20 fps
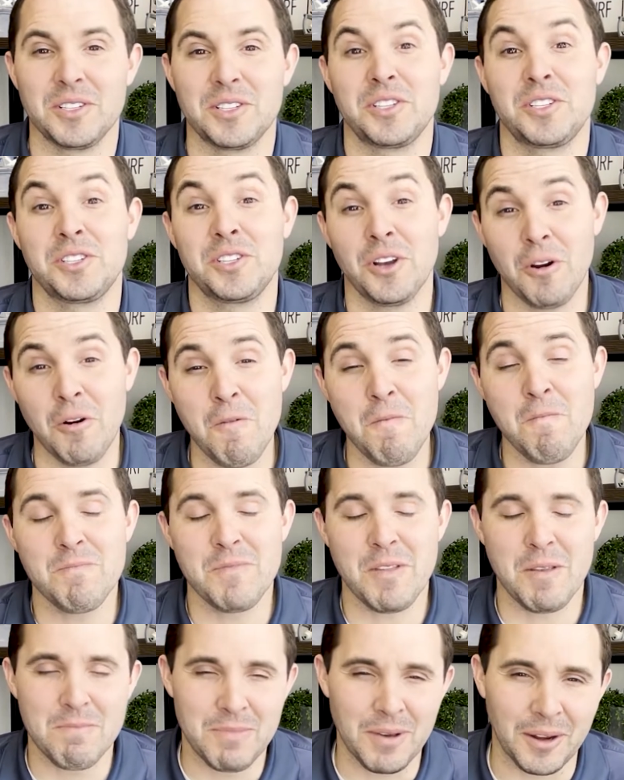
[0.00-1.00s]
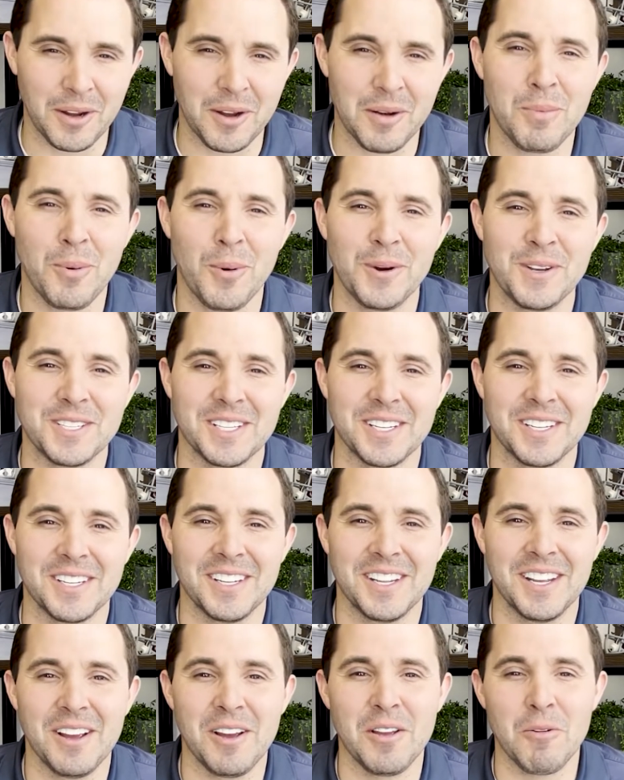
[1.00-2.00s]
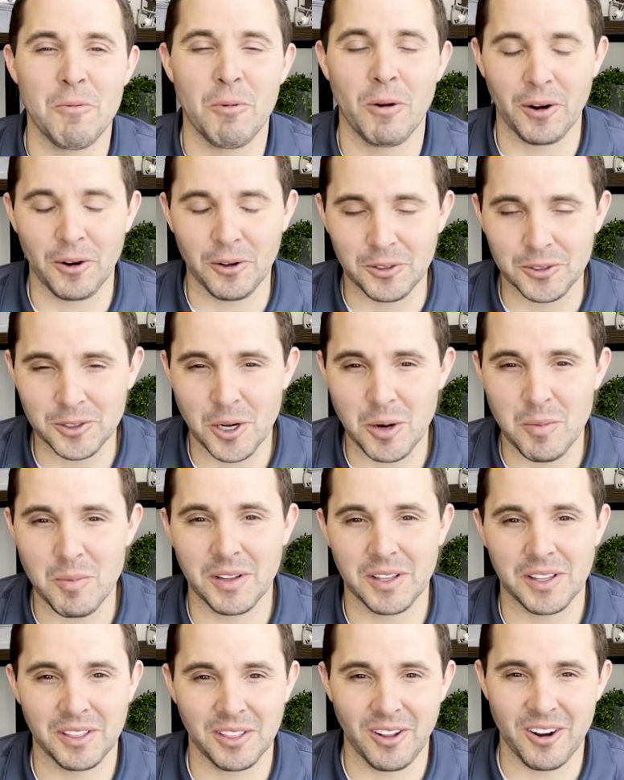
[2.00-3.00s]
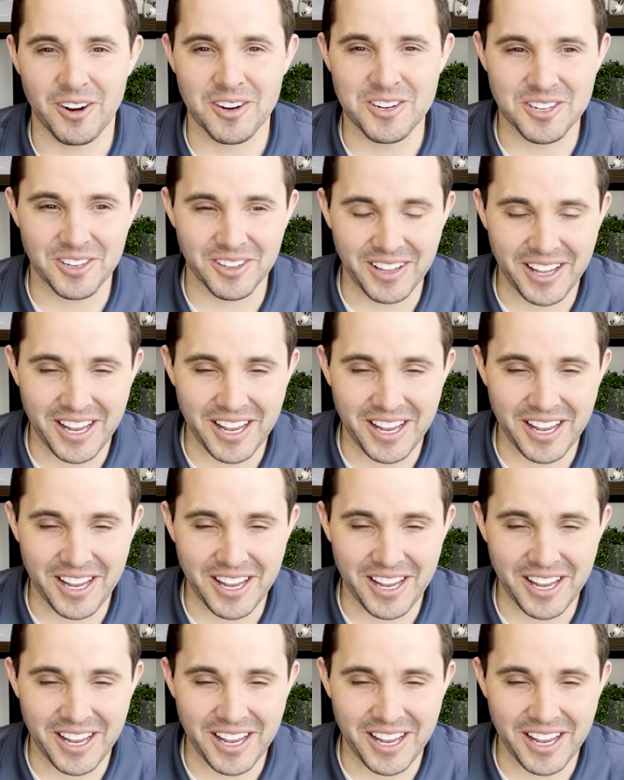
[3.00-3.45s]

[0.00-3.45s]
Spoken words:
So pick your poison. Want an old home with larger